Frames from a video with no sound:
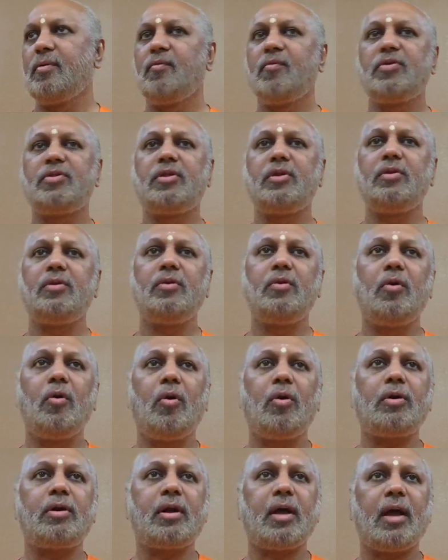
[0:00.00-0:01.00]
Within
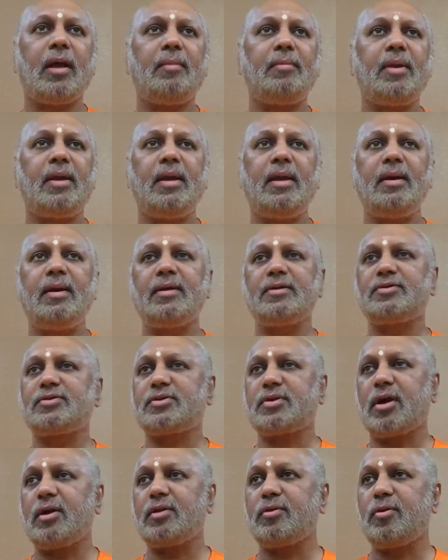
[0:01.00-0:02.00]
no time, he
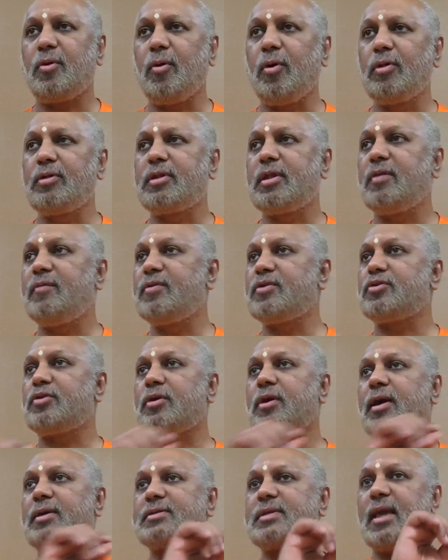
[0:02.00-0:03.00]
destroyed the whole thing
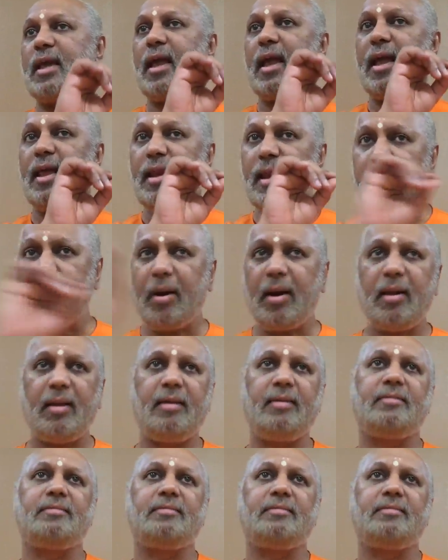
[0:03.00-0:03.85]
without asking anybody.